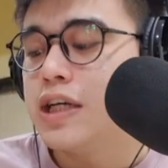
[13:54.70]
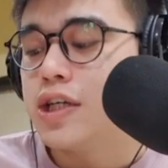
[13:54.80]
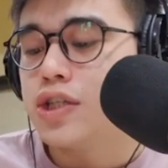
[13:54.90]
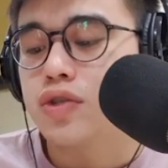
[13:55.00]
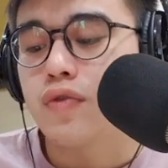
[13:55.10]

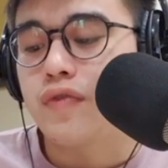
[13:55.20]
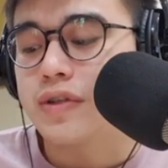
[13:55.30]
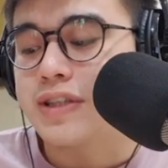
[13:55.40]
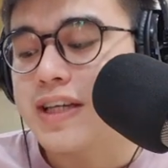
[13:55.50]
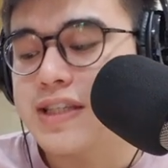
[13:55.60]
So for
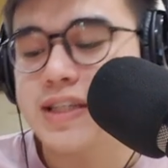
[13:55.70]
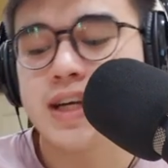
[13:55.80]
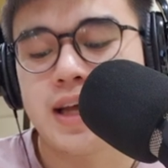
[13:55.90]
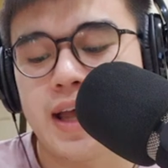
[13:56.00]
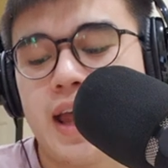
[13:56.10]
this,
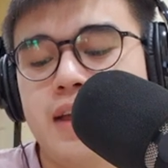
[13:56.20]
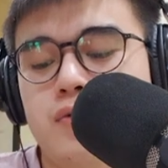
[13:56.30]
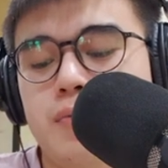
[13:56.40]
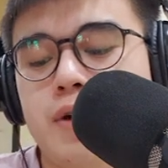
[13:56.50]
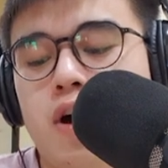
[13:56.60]
A
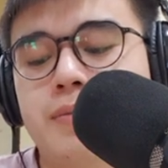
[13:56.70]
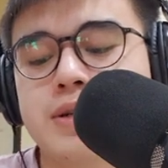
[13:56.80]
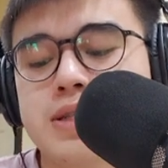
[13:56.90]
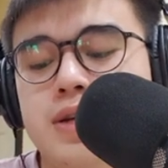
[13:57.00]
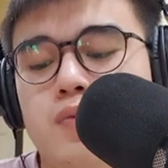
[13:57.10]
will be
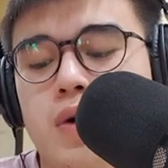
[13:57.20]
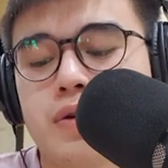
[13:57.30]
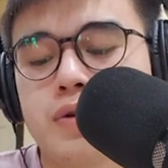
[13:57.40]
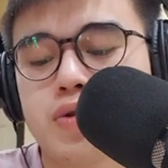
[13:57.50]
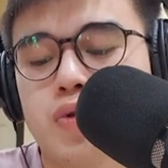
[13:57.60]
obviously
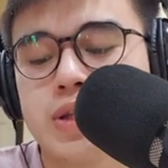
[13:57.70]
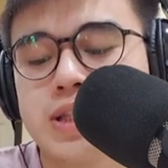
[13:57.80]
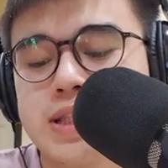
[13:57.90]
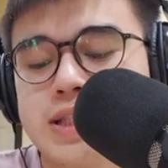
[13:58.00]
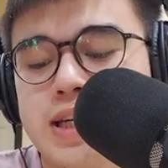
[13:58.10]

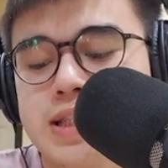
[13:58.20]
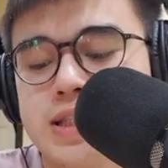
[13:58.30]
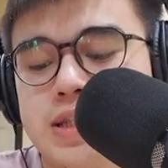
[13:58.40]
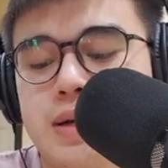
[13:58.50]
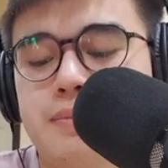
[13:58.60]

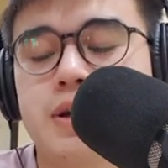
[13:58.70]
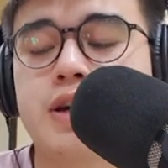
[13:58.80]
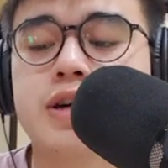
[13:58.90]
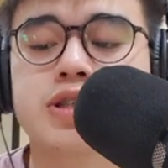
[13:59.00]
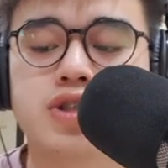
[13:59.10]
126
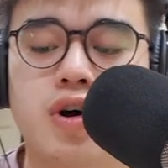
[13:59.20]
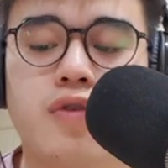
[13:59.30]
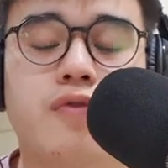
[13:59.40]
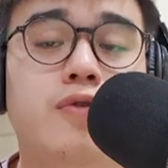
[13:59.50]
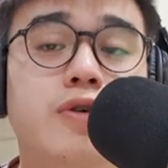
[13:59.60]
because
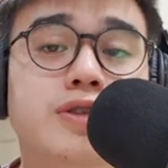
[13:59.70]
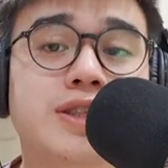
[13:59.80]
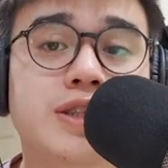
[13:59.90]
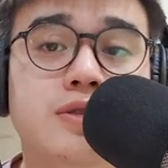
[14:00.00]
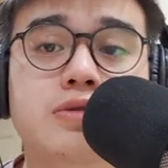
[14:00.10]
of vertical